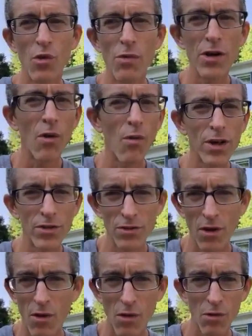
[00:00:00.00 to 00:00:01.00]
We don't want to do
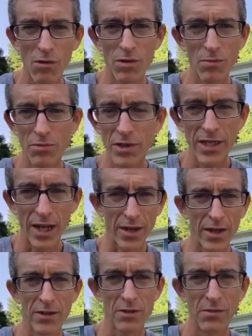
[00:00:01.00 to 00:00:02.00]
the whole
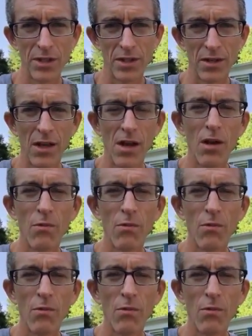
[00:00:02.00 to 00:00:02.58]
pre-calculus mission.